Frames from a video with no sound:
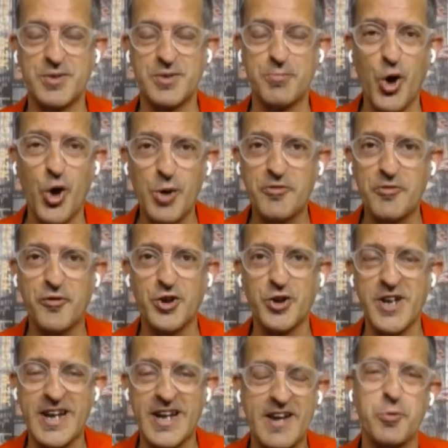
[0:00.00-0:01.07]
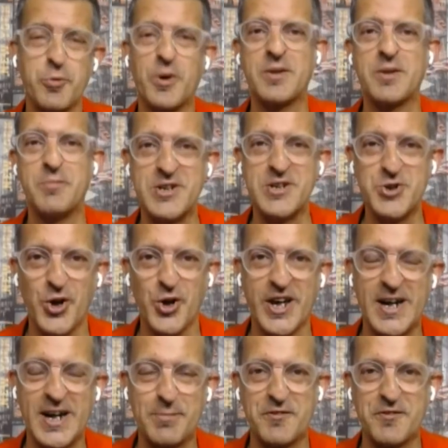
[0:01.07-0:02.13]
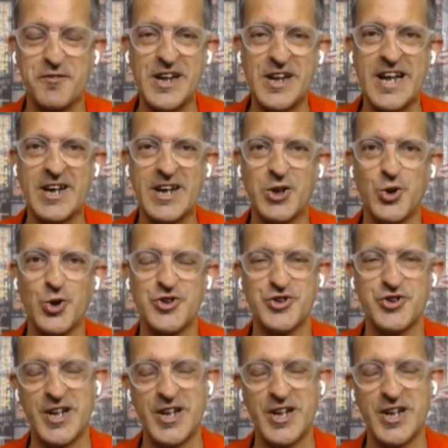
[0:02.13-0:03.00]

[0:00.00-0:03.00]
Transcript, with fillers: The ball before that, everyone had been talking up the fielding coach,